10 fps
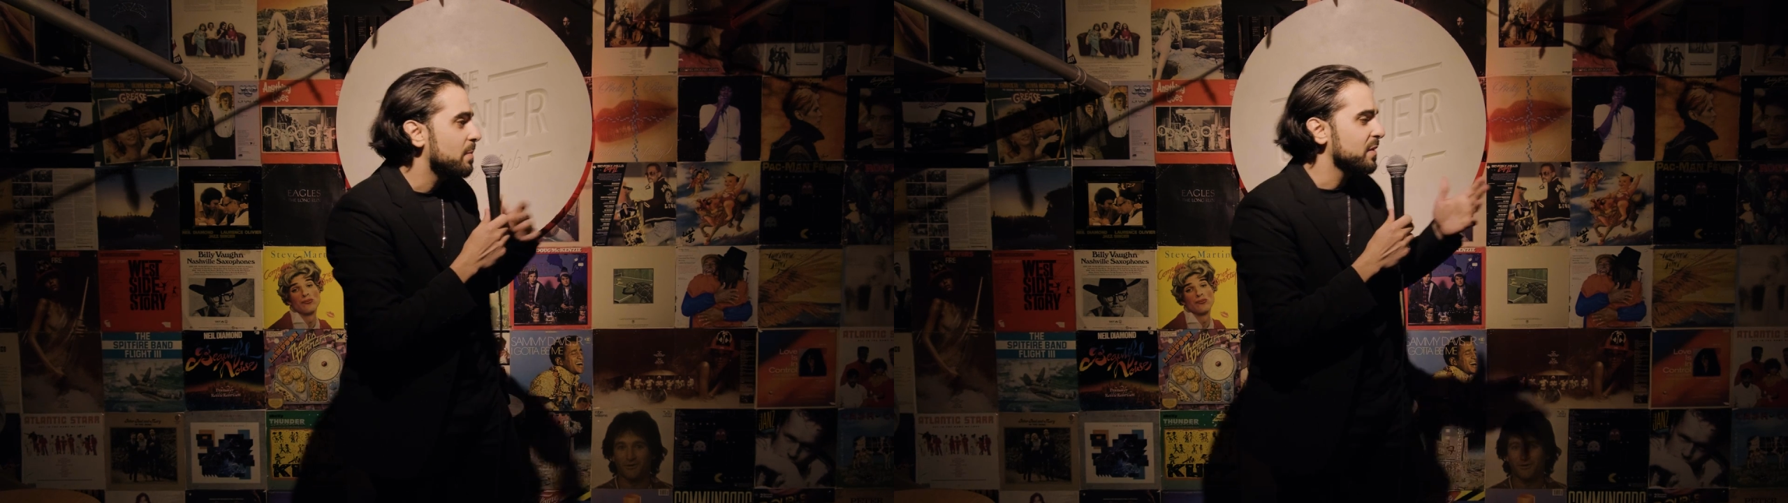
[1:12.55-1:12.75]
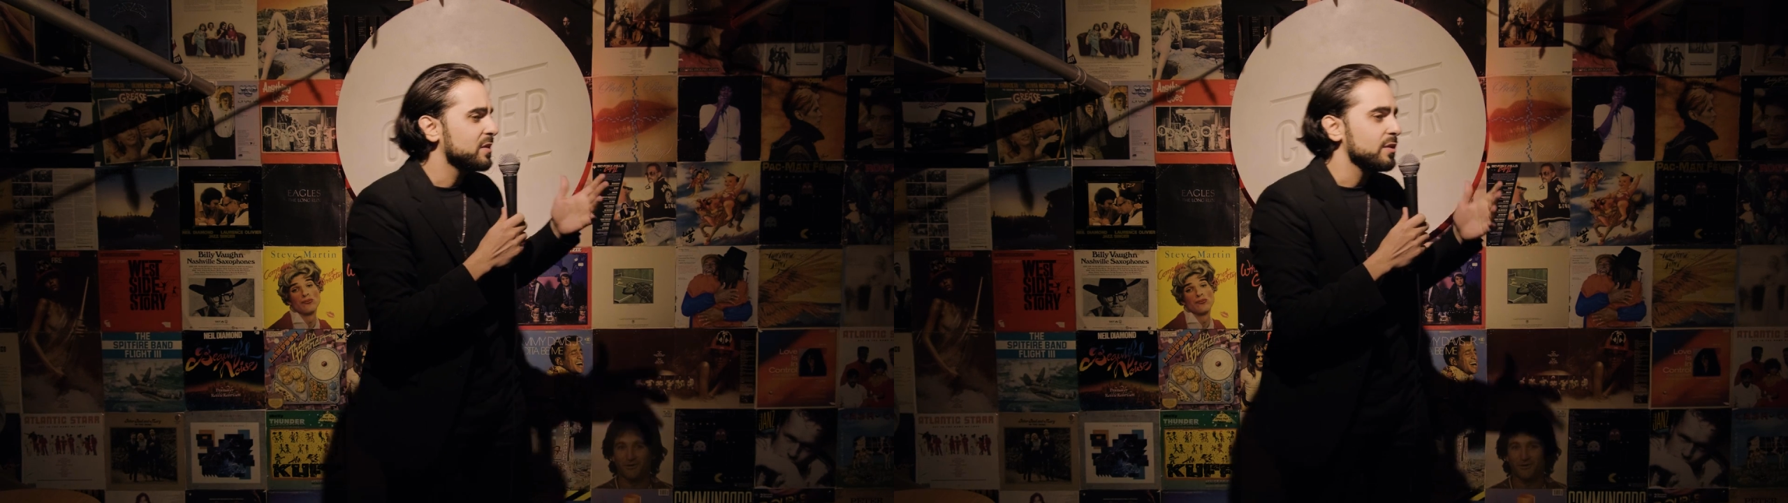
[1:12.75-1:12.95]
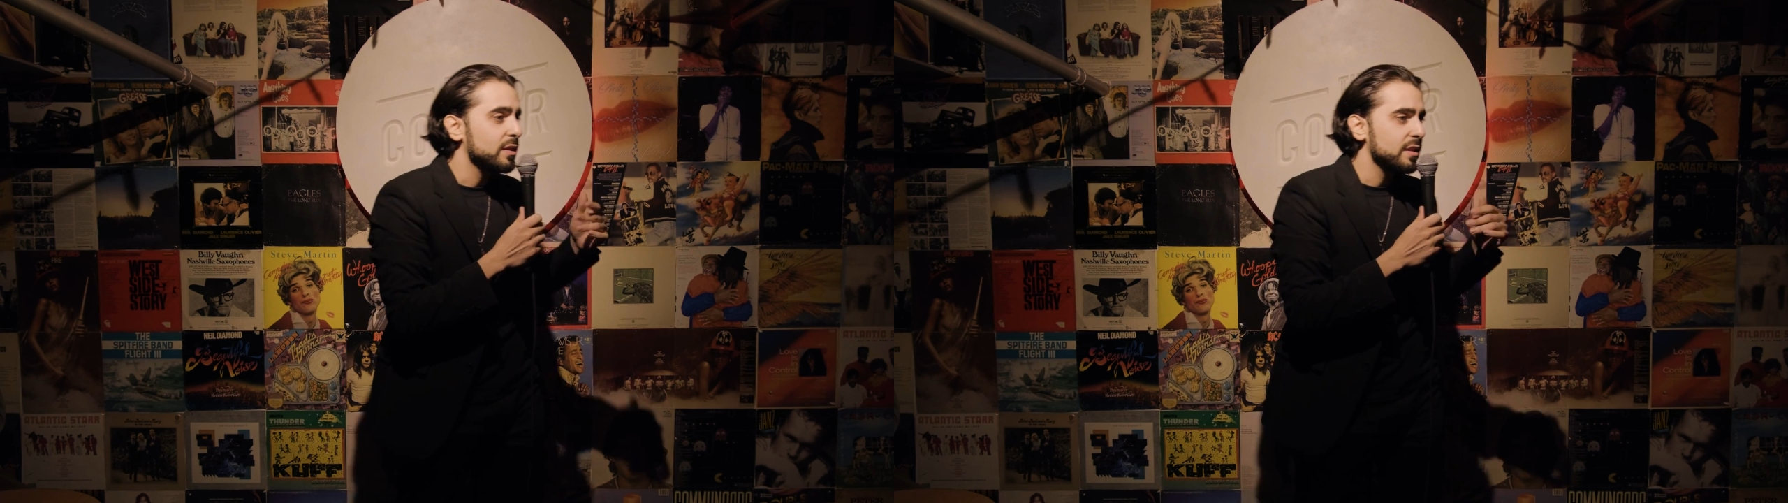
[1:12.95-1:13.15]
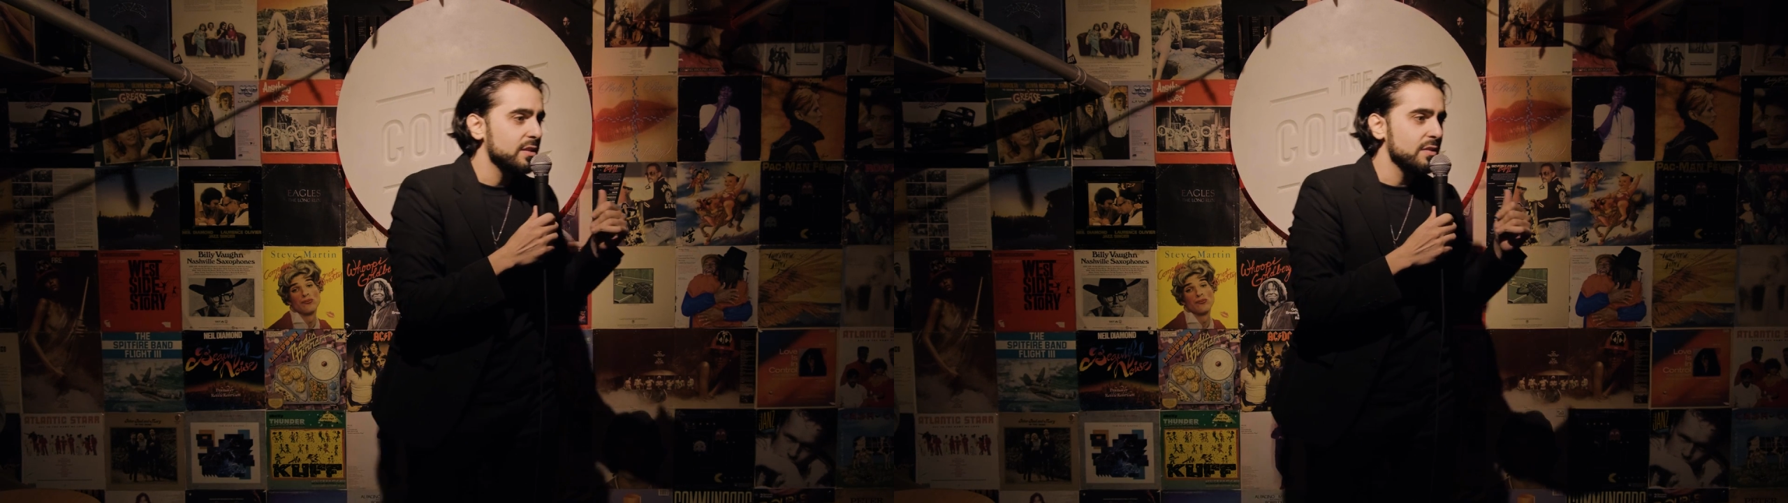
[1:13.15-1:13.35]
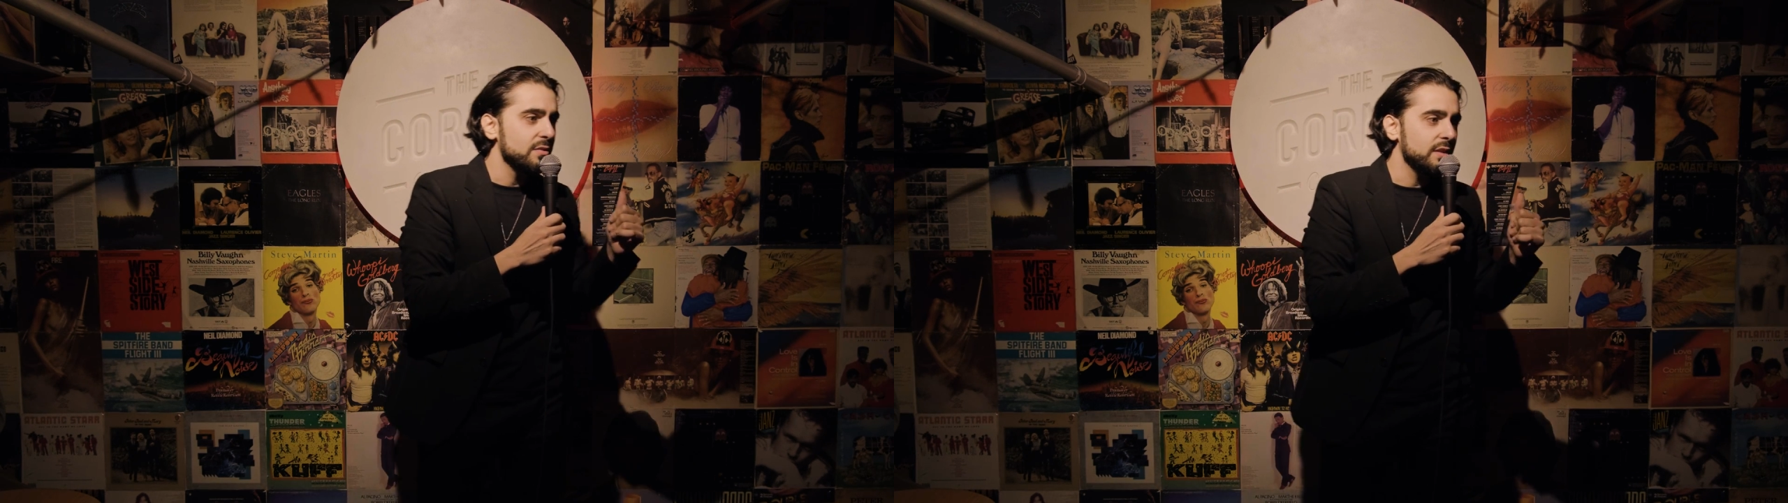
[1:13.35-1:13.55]
parents look at
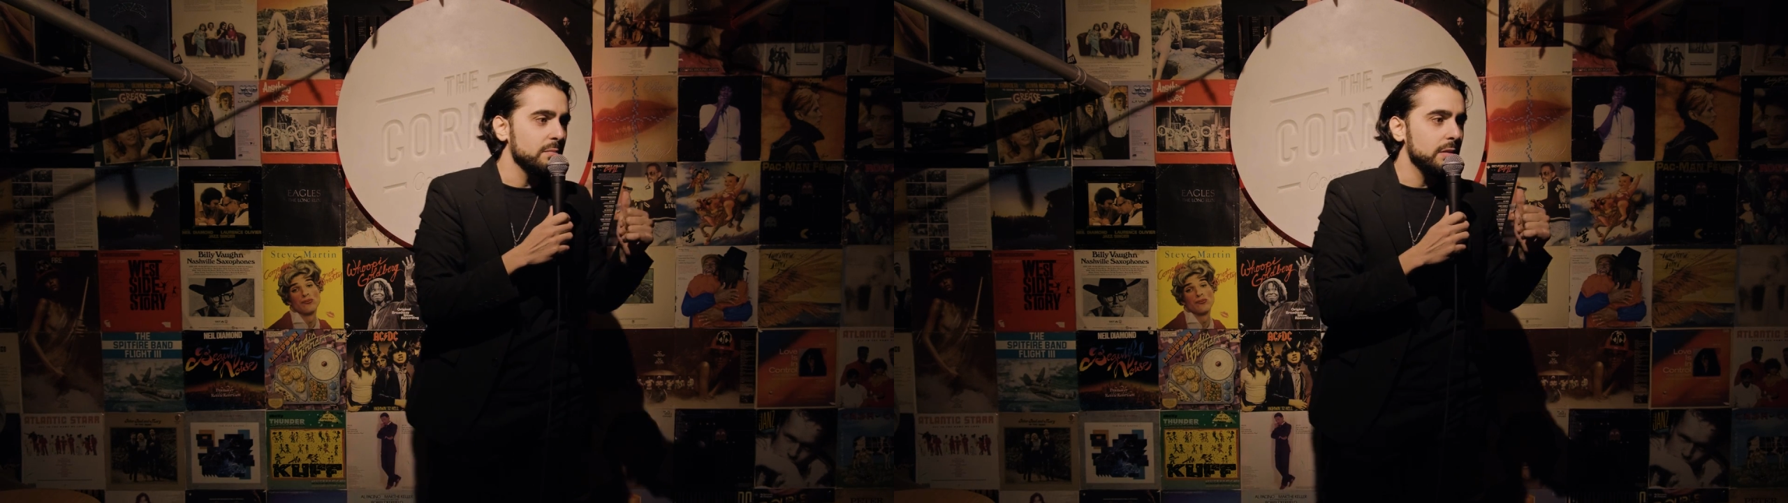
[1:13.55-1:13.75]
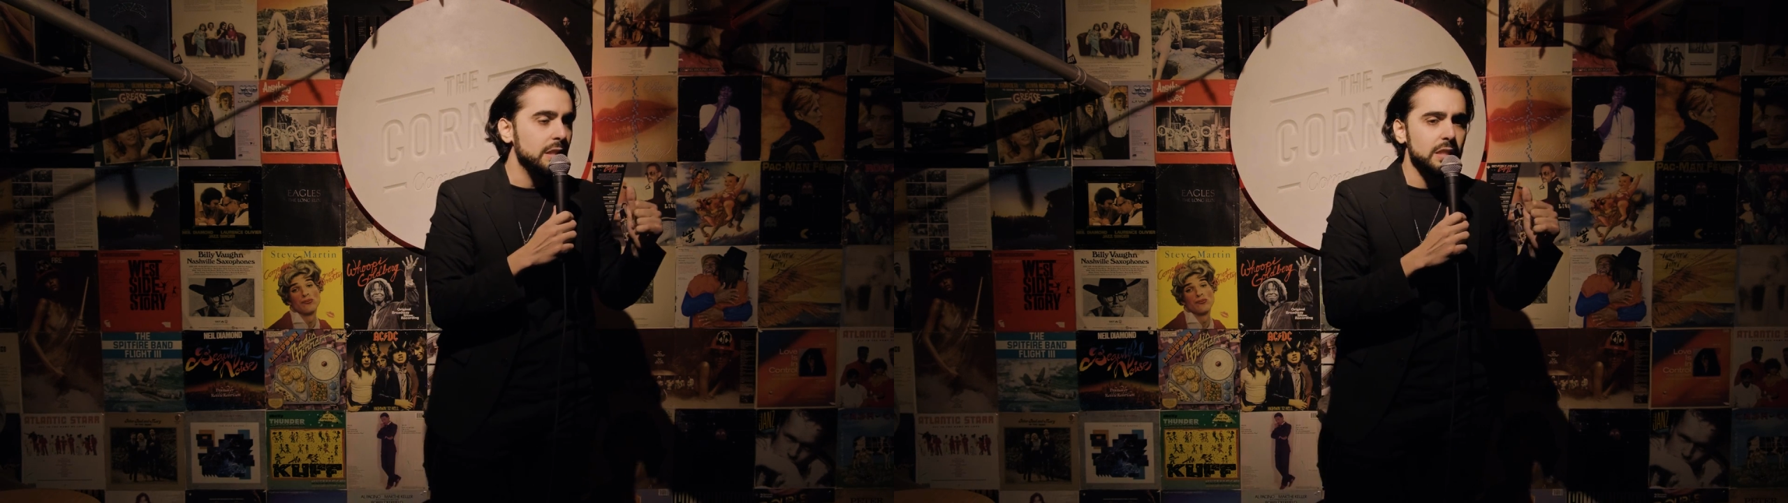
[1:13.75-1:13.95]
each other in complete